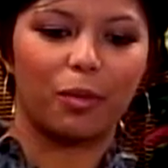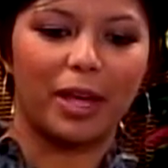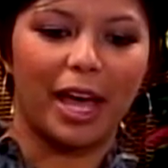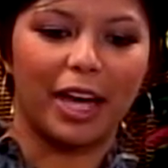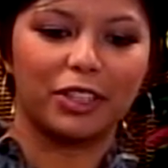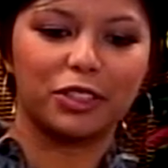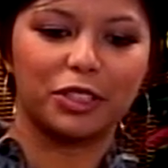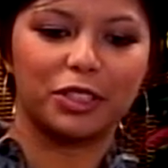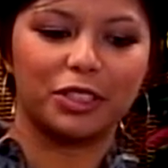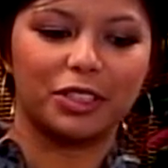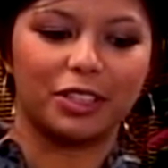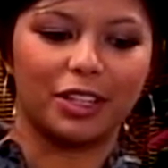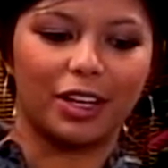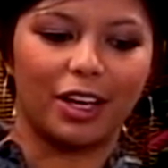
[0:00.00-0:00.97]

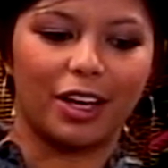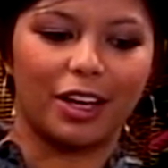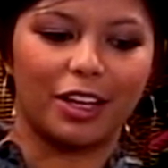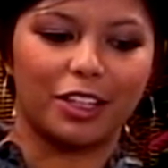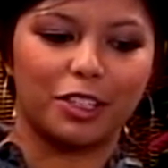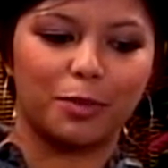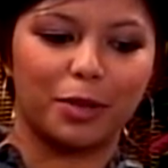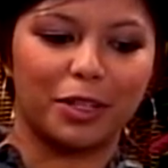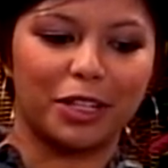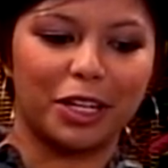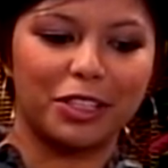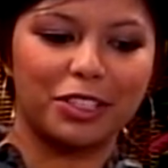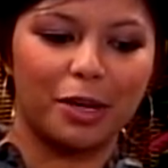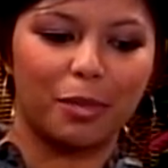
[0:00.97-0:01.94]
actually spend a
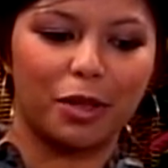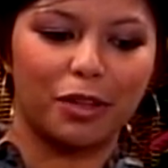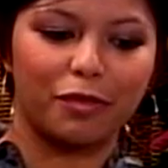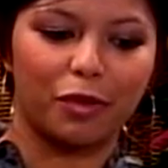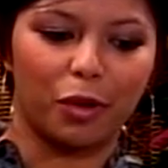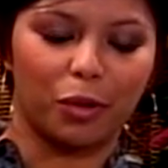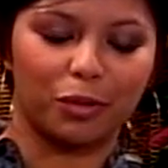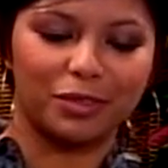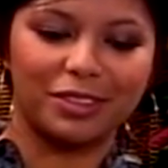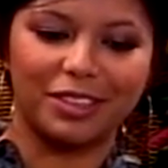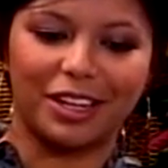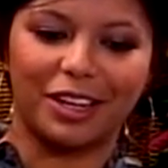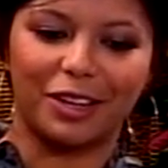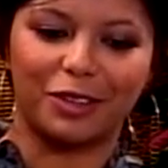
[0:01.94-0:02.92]
lot of time on the phone
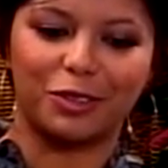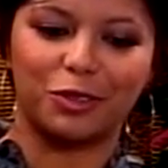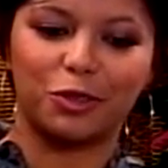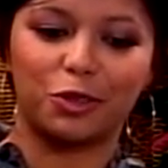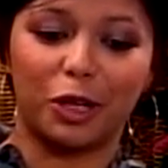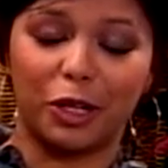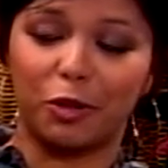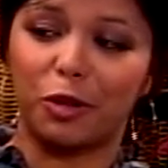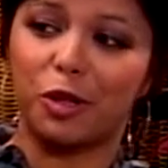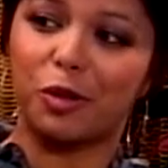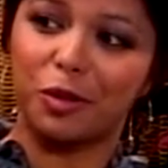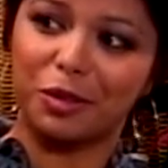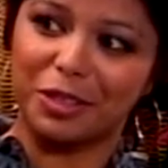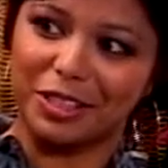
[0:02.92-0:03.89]
trying to
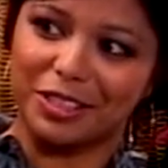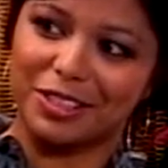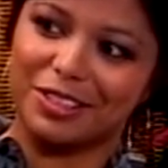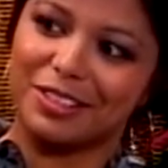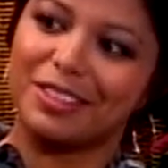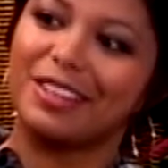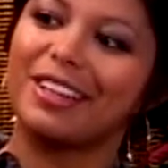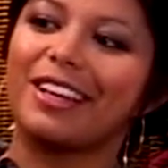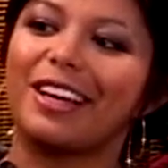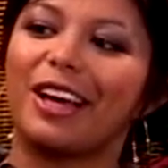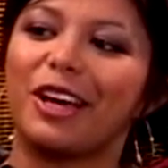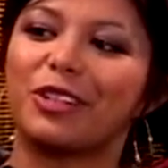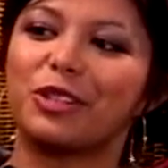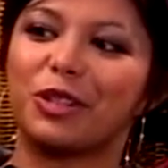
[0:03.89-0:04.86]
recruit these
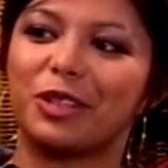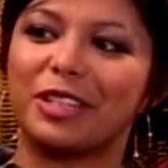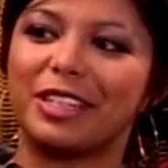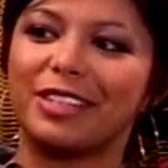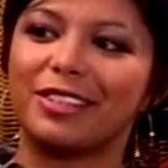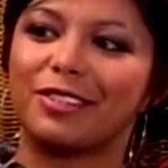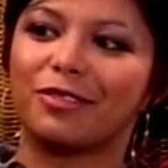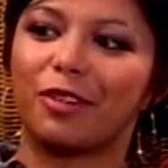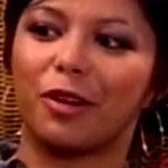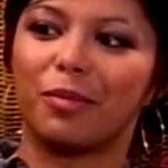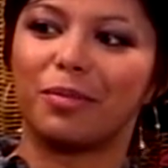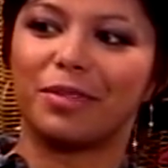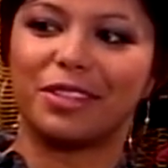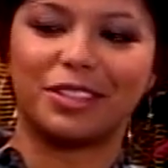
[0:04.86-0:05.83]
attorneys
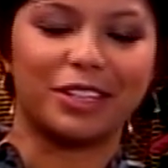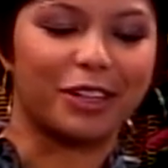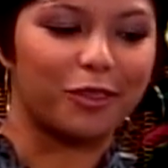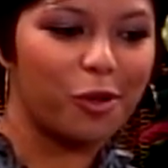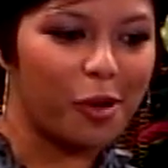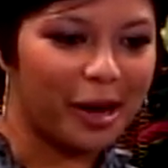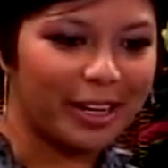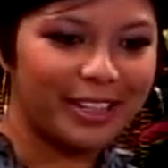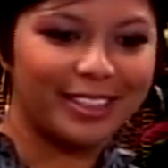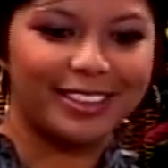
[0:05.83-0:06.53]
from the state of Hawaii.